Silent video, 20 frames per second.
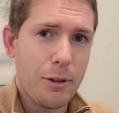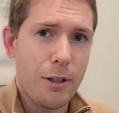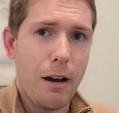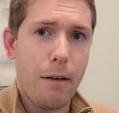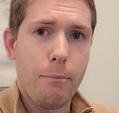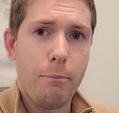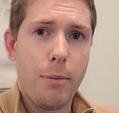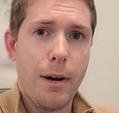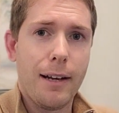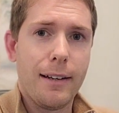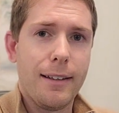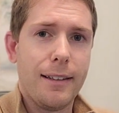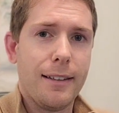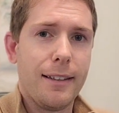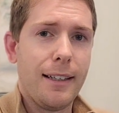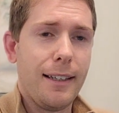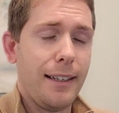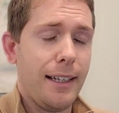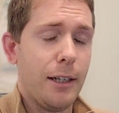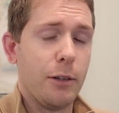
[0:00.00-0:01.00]
up
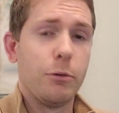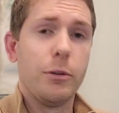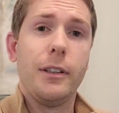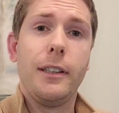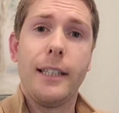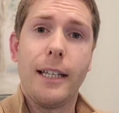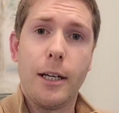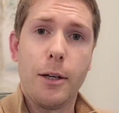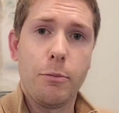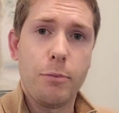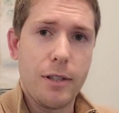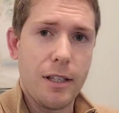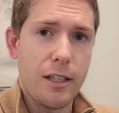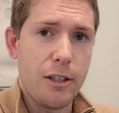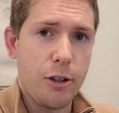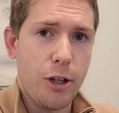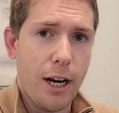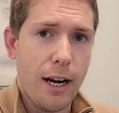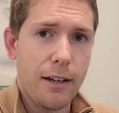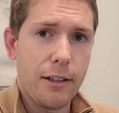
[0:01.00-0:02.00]
button. It really helps the
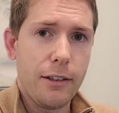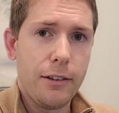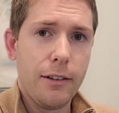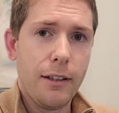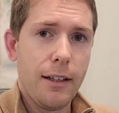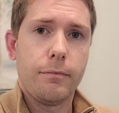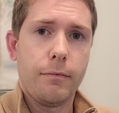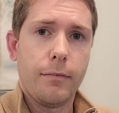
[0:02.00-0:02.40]
channel.